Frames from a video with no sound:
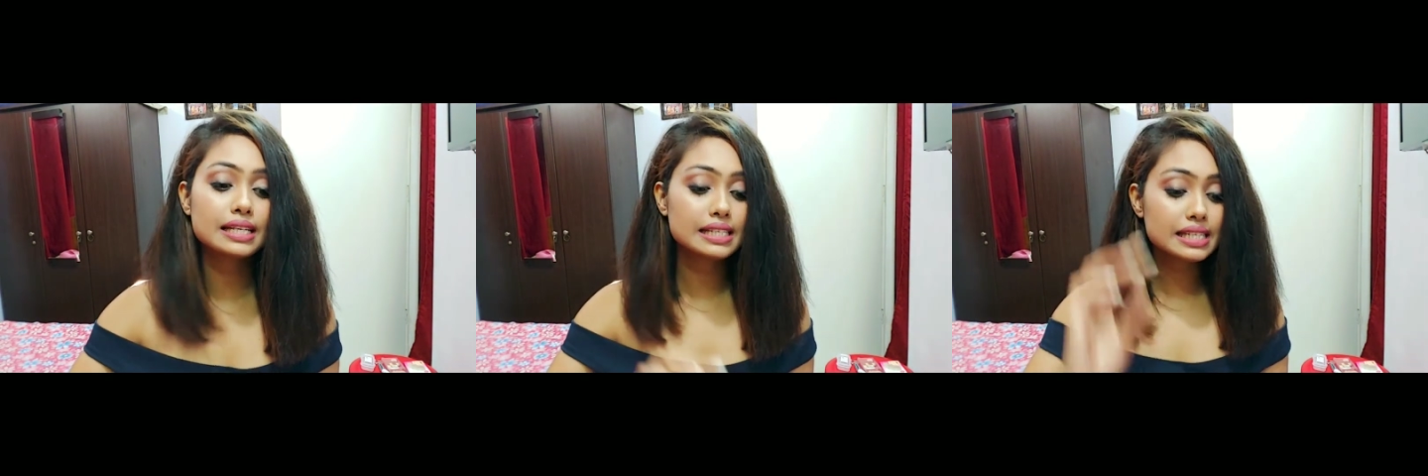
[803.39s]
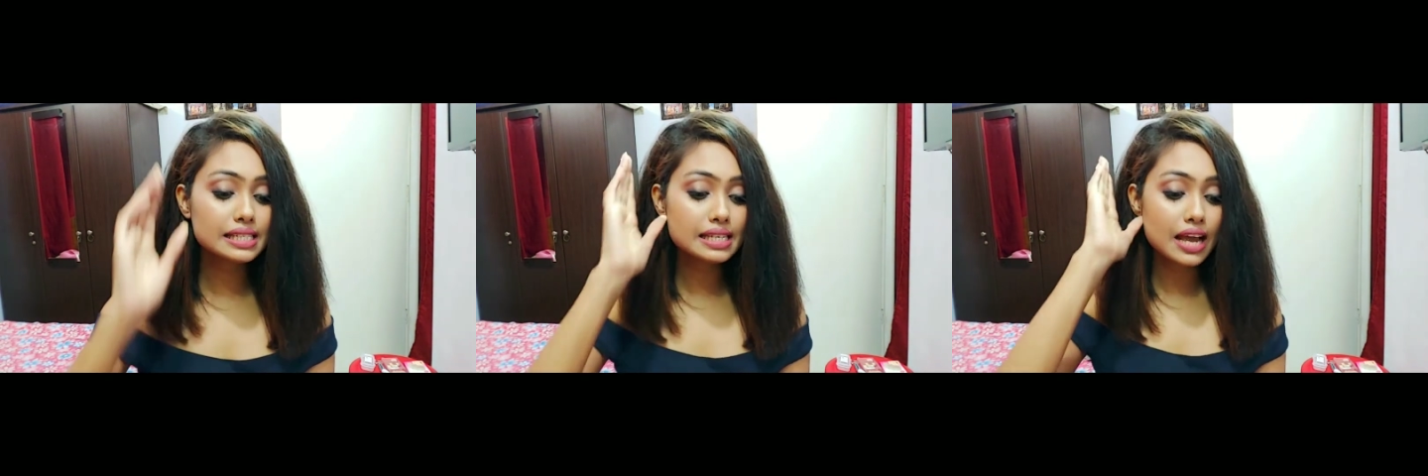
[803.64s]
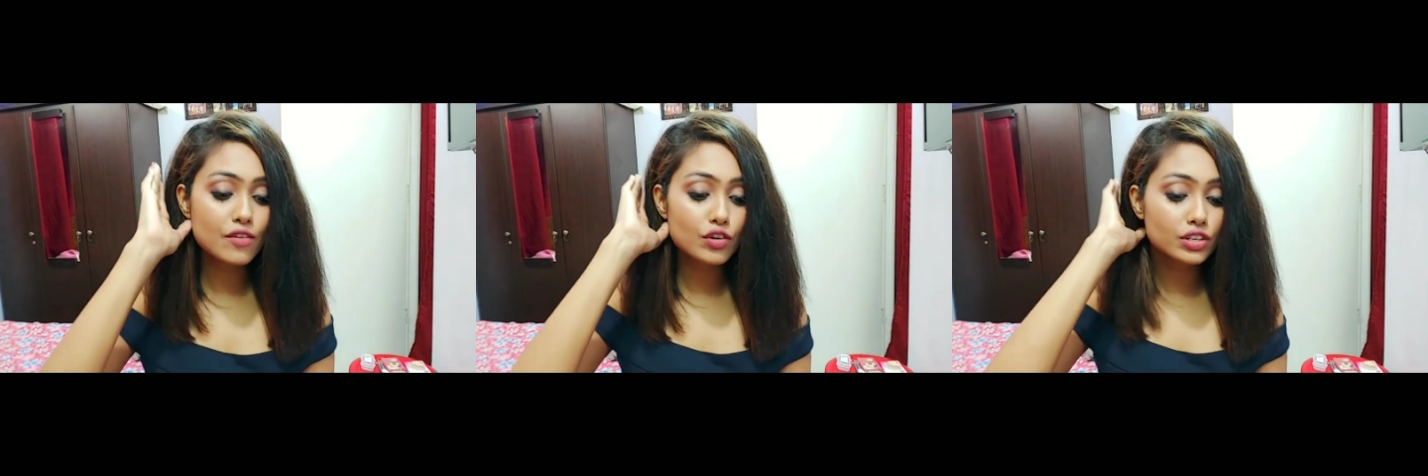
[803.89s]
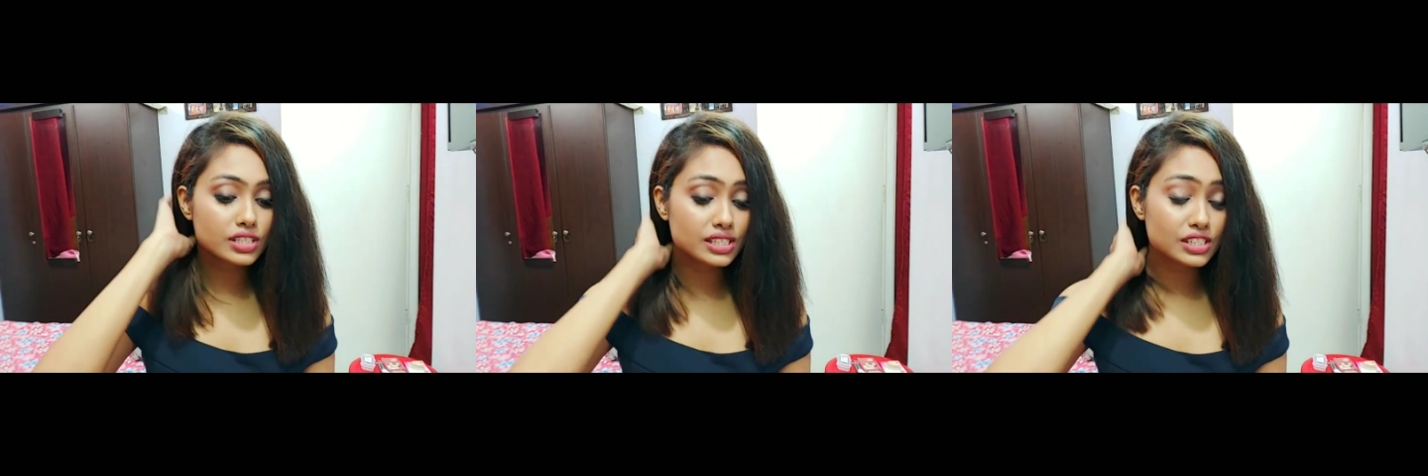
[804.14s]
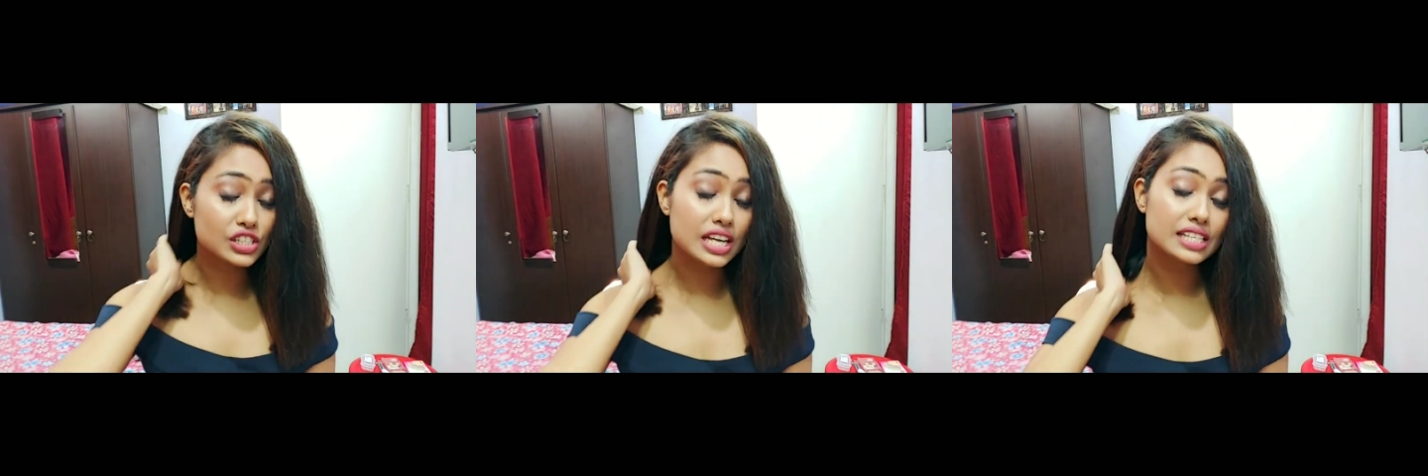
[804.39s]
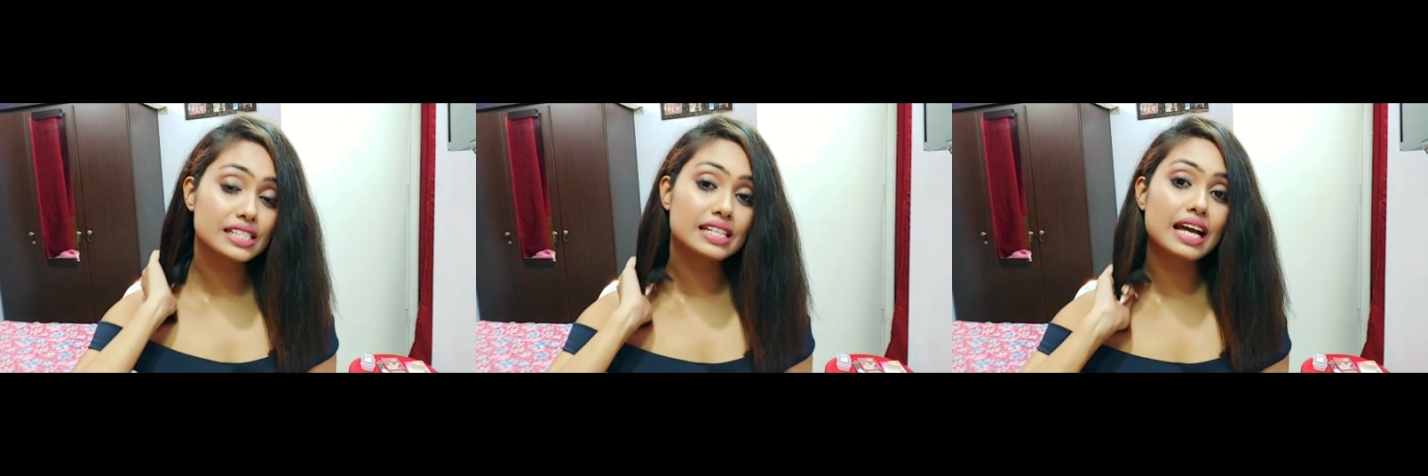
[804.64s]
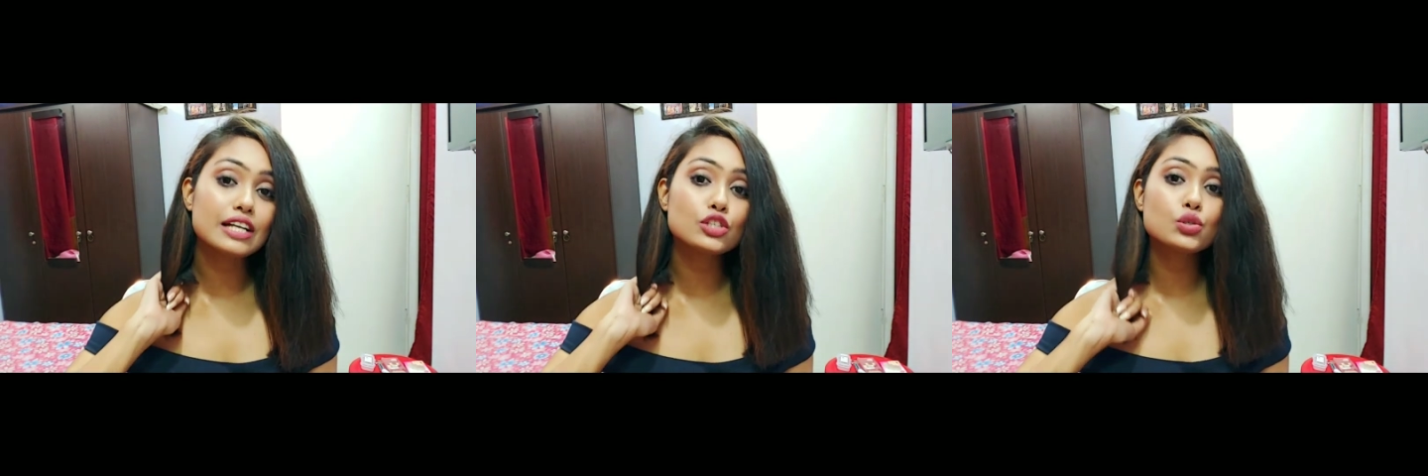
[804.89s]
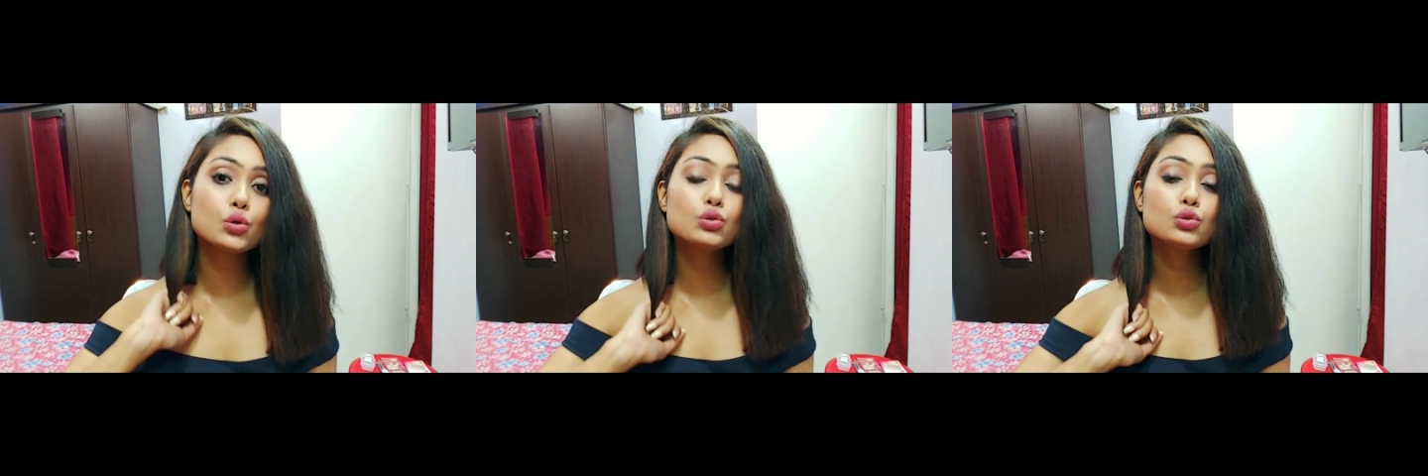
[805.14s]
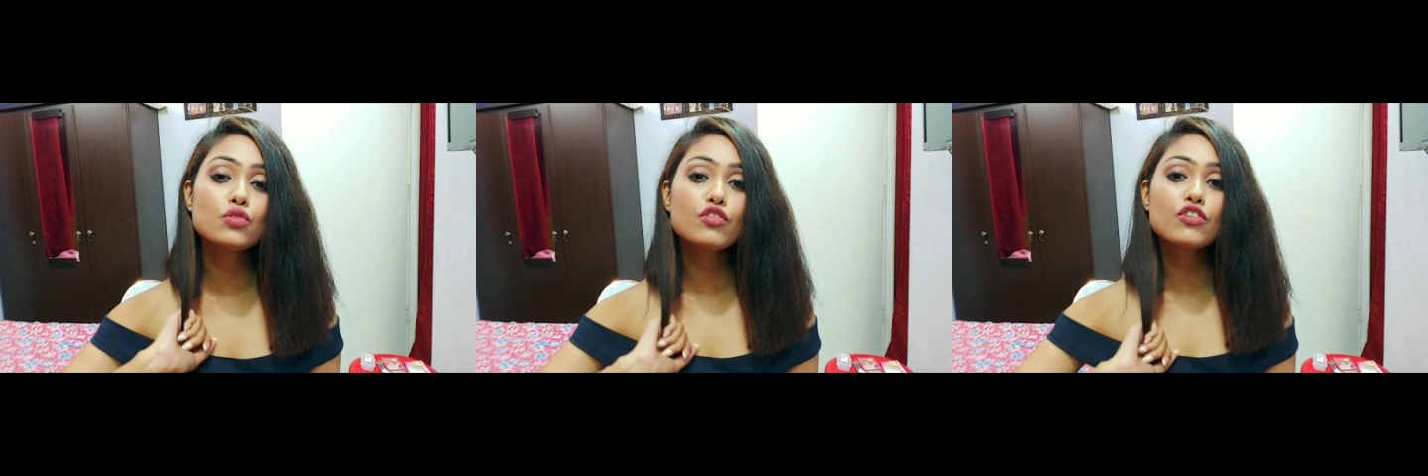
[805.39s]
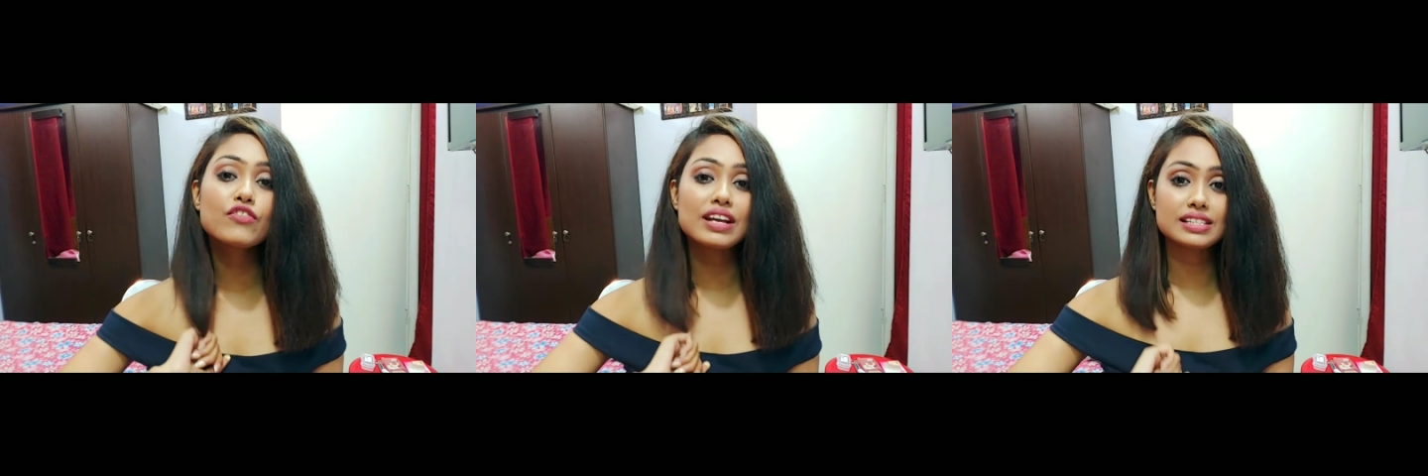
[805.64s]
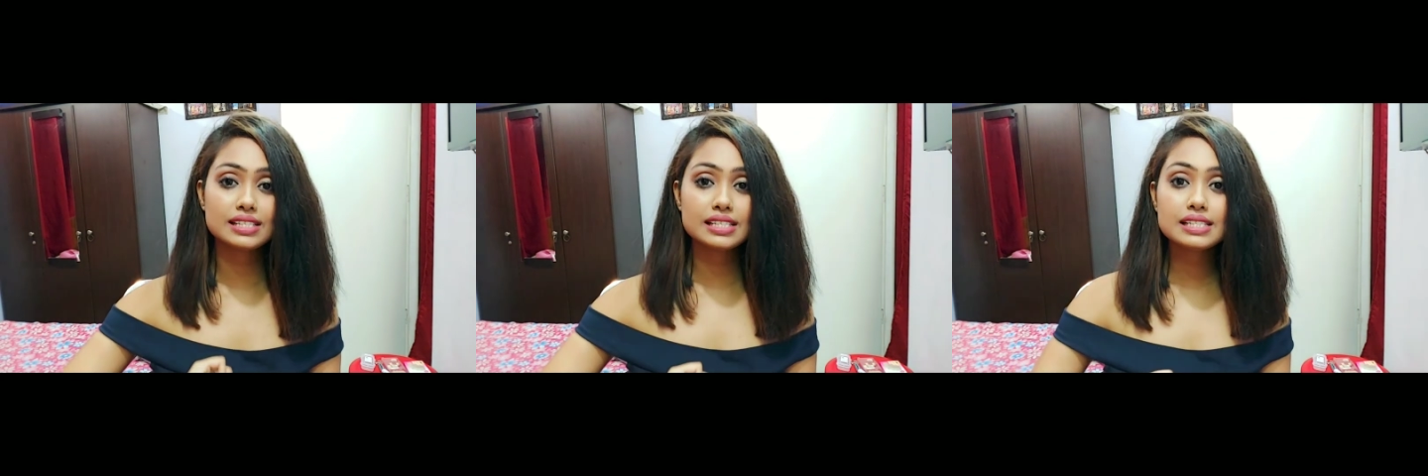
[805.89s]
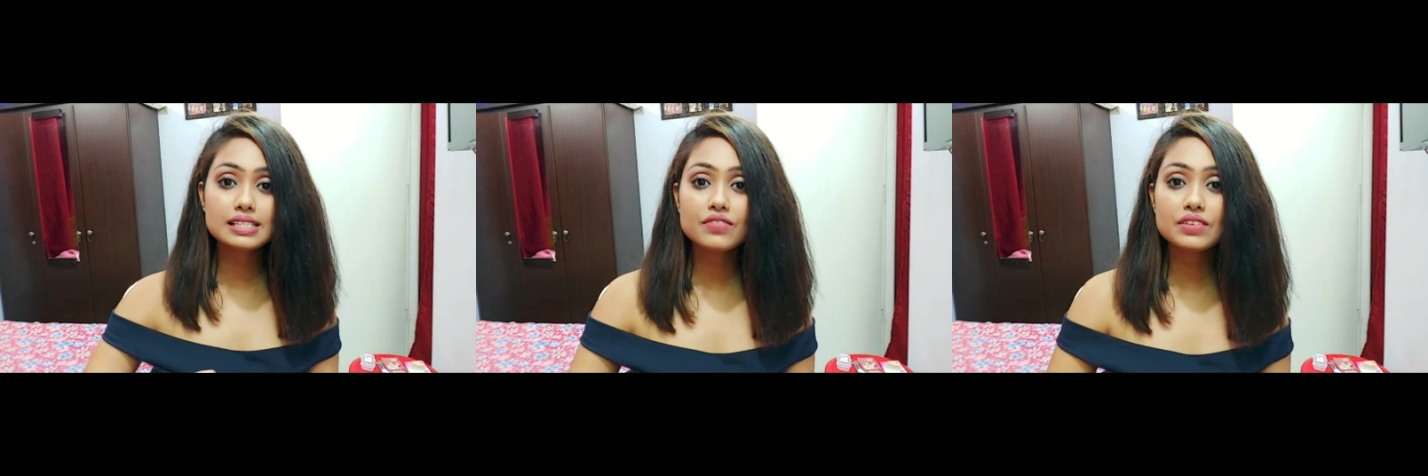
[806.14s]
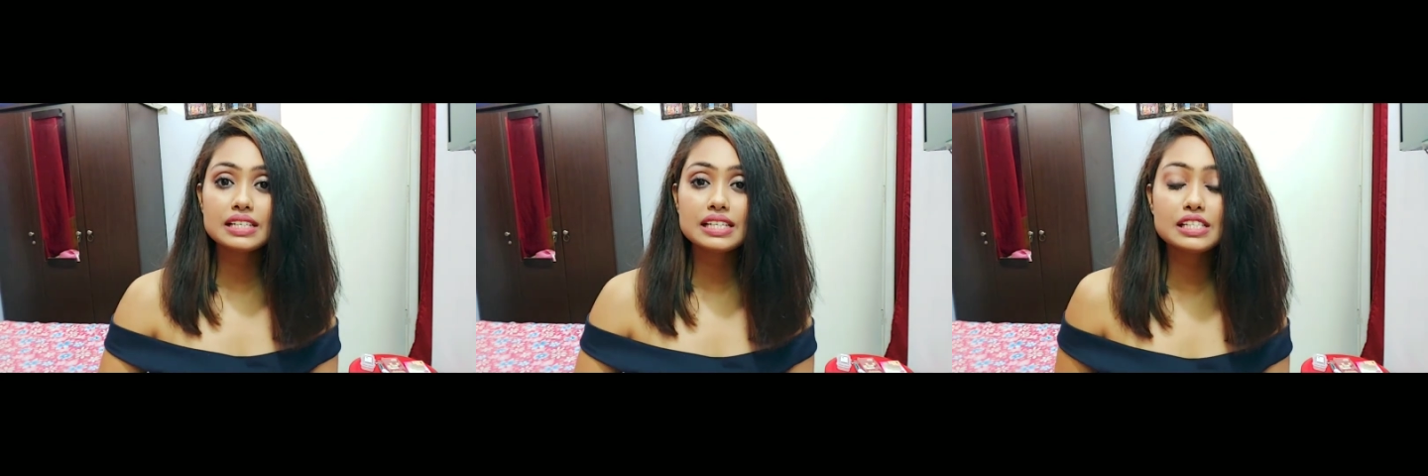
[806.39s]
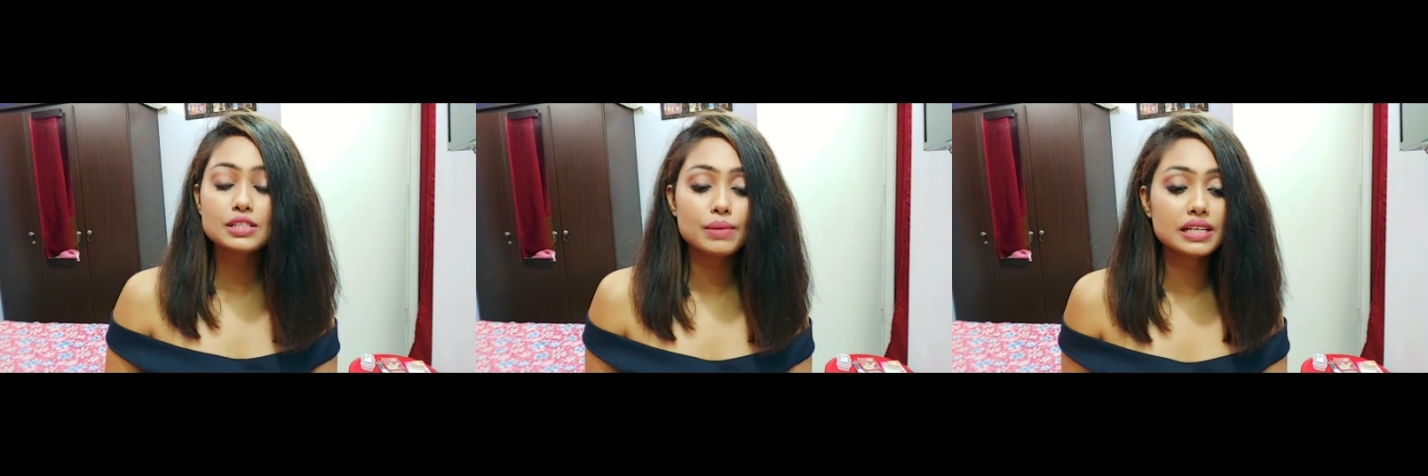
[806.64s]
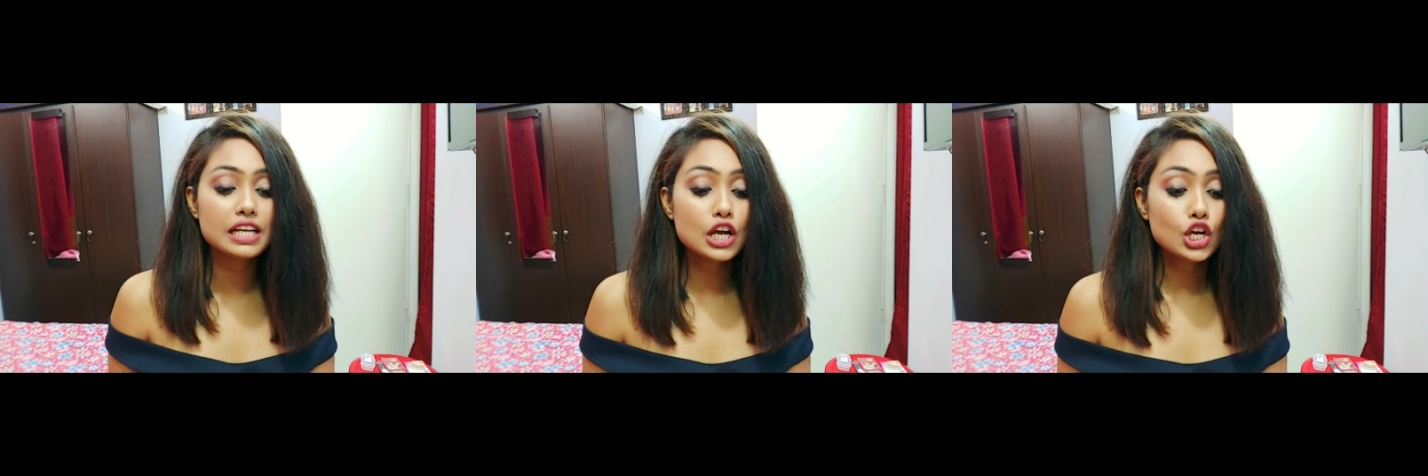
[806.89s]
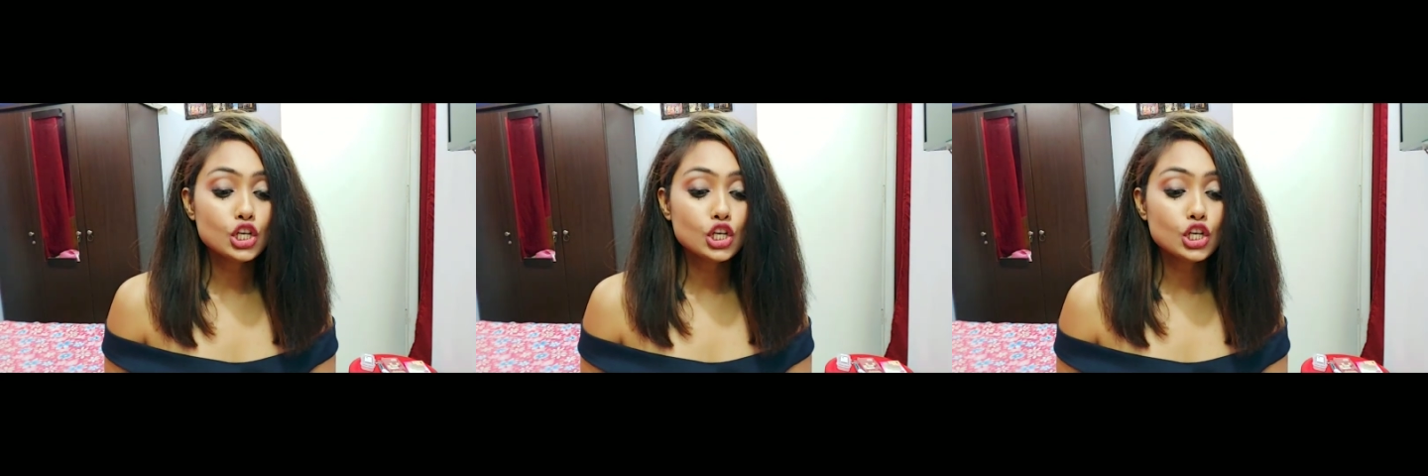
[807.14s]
At least I want to suggest that don't go for fancy stuff at least, but